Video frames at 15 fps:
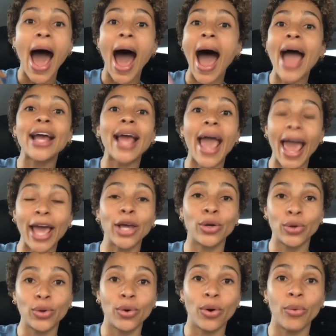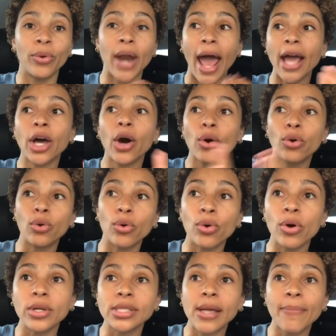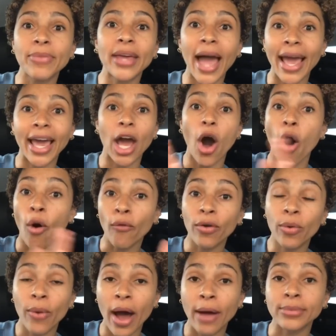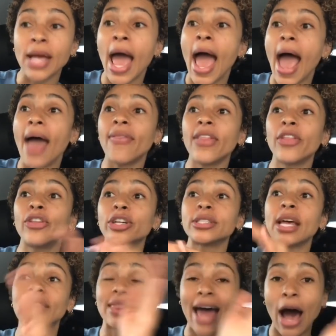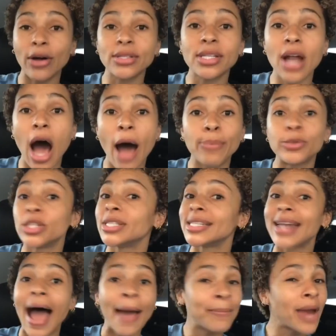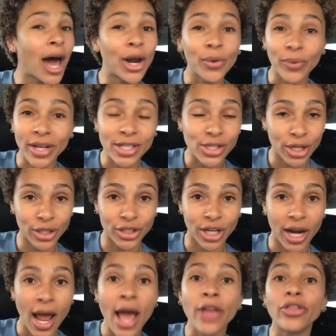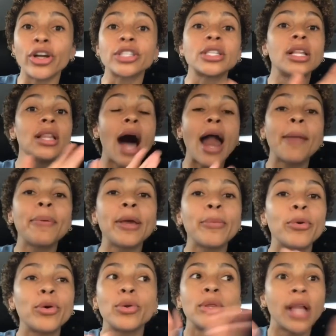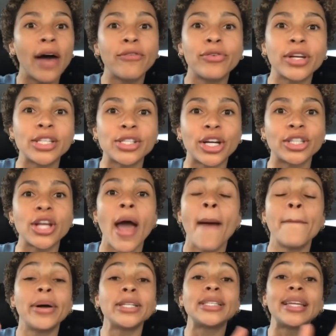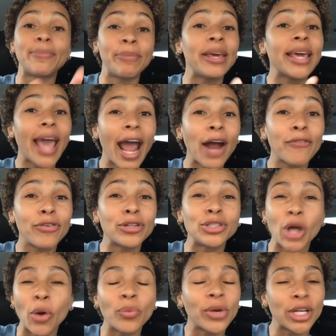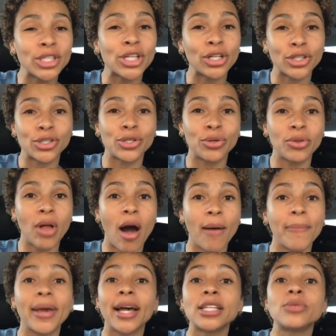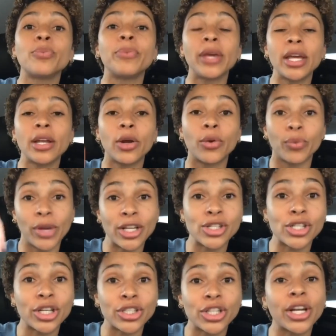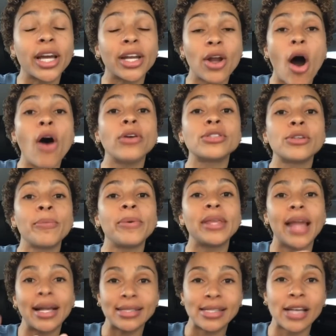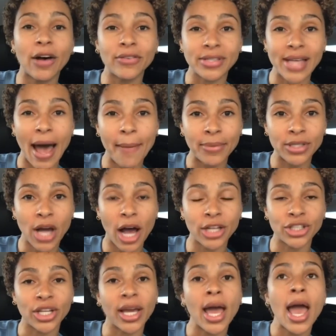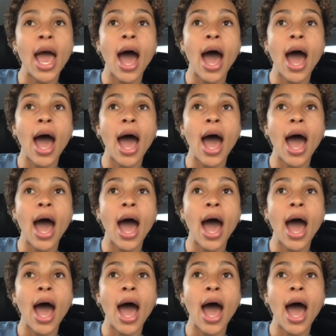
I hate Google. When I go Google something, I get overwhelmed, and then there's 1,000 options, and I'm not a researcher. There's a lot of people who love research, but be careful, don't research too long, because being a researcher can also be that self-sabotaging